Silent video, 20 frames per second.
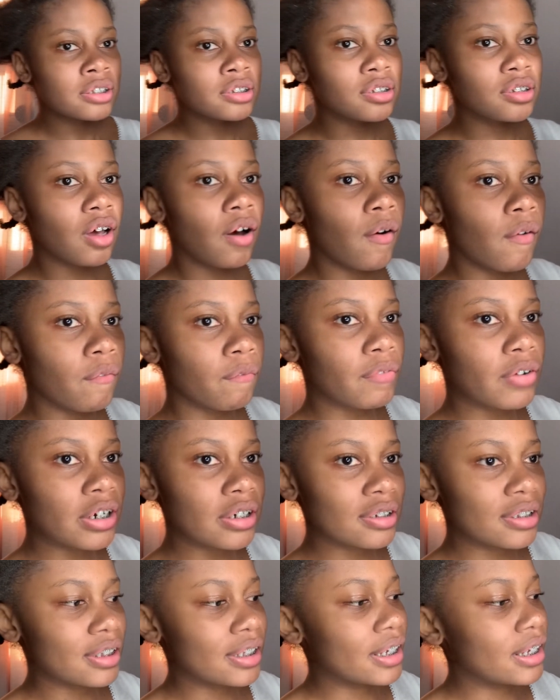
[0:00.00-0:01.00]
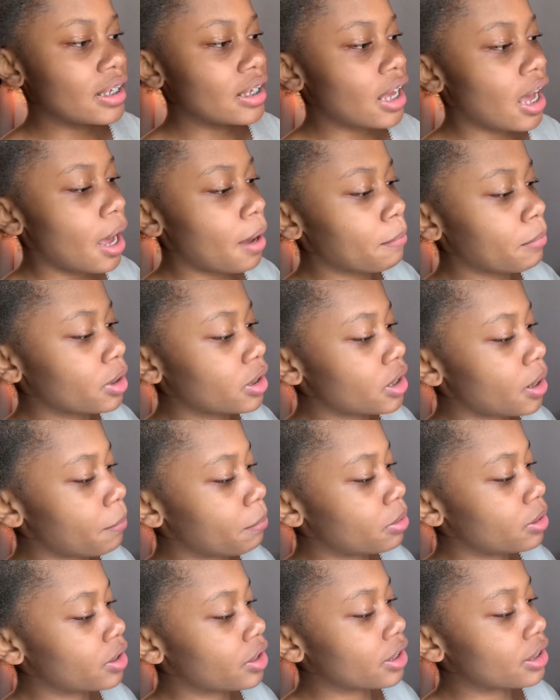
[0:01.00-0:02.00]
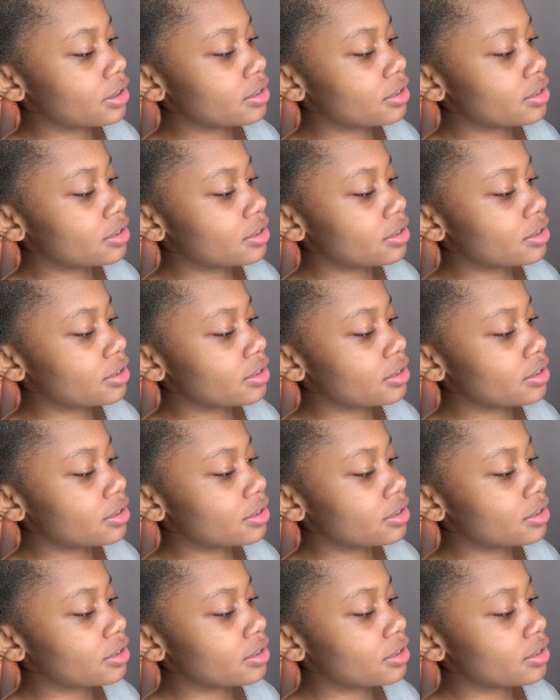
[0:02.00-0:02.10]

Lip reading: So firstly, I'm gonna put